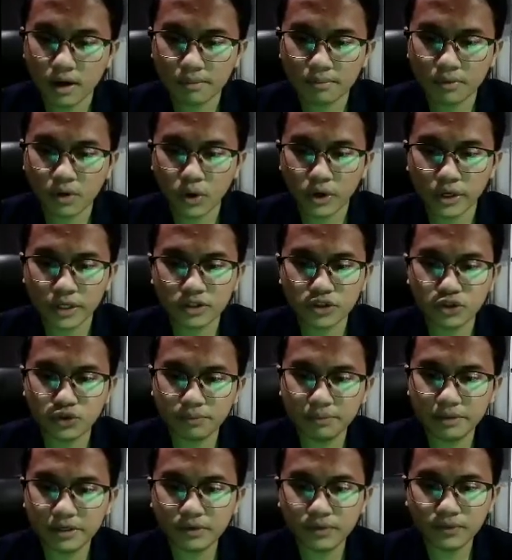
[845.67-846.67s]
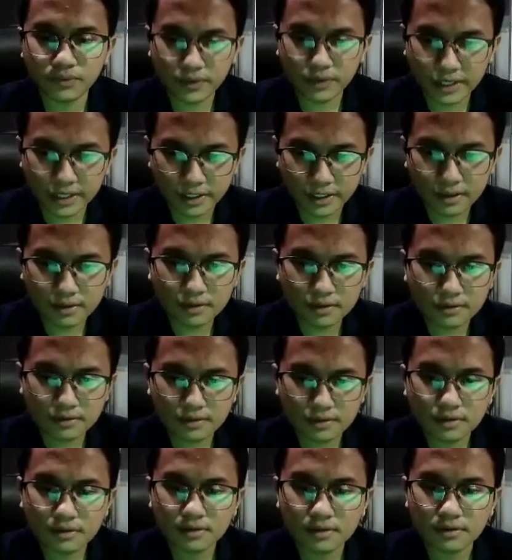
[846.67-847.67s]
I'm going to be real
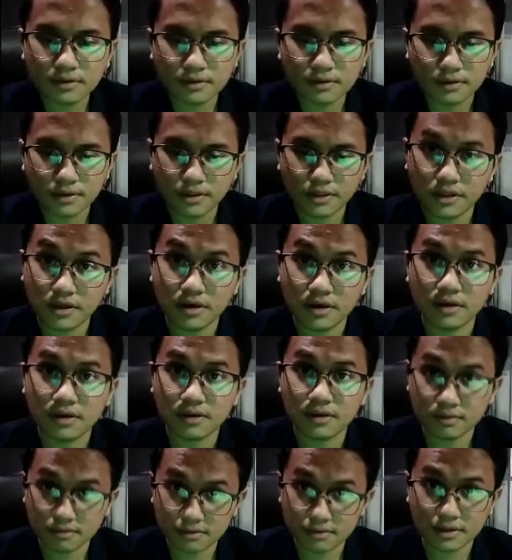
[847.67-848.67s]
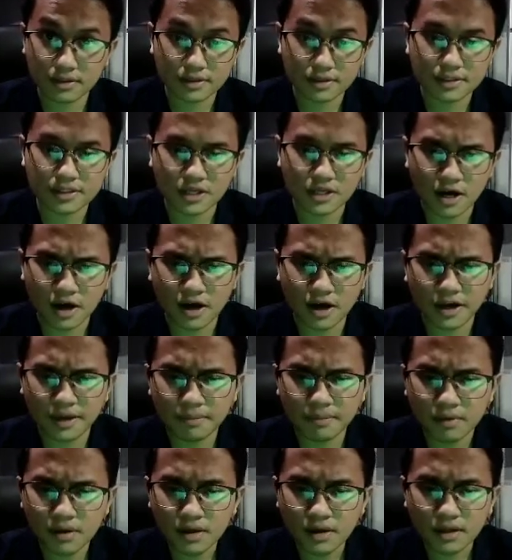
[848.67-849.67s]
this
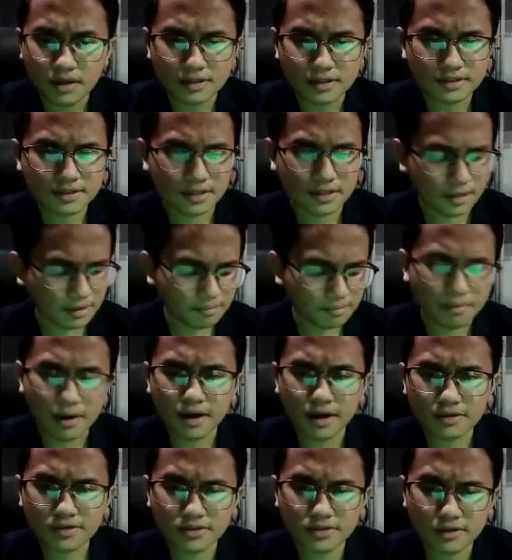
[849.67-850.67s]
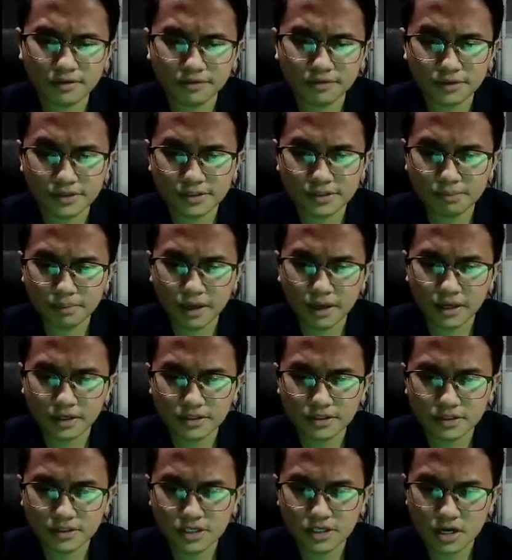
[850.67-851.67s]
time. Let's get back to the first
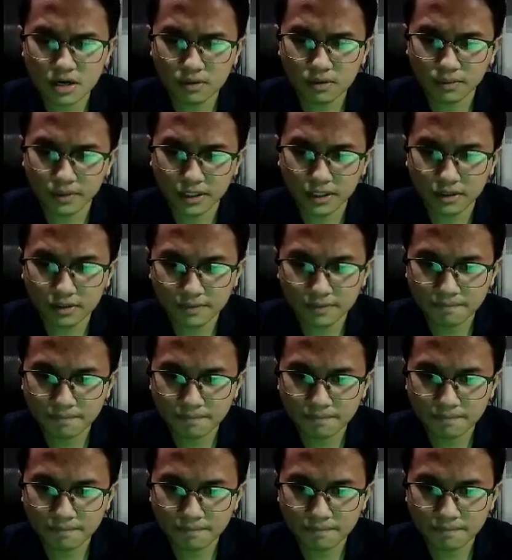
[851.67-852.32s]
page, shall we?